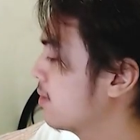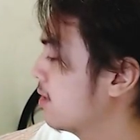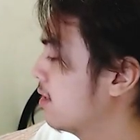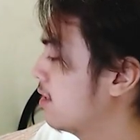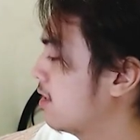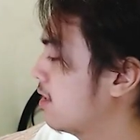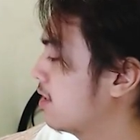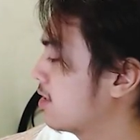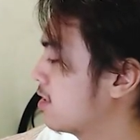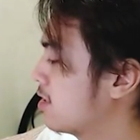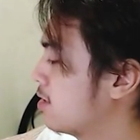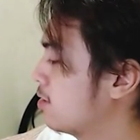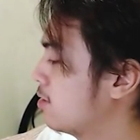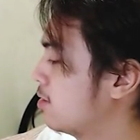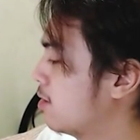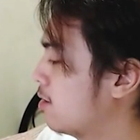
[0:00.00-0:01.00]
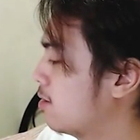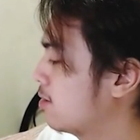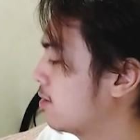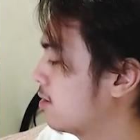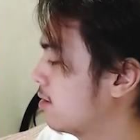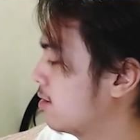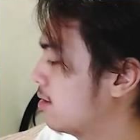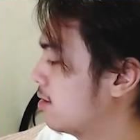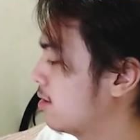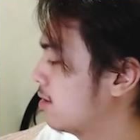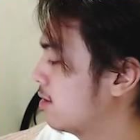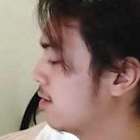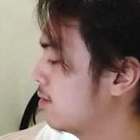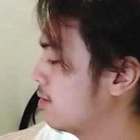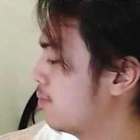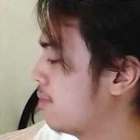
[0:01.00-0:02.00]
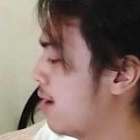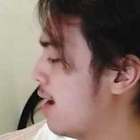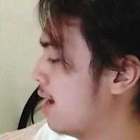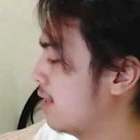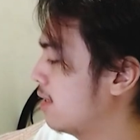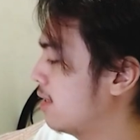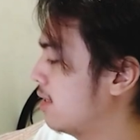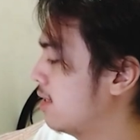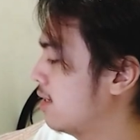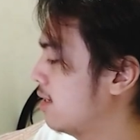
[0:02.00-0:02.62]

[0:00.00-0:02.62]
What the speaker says: I'll just do don't mad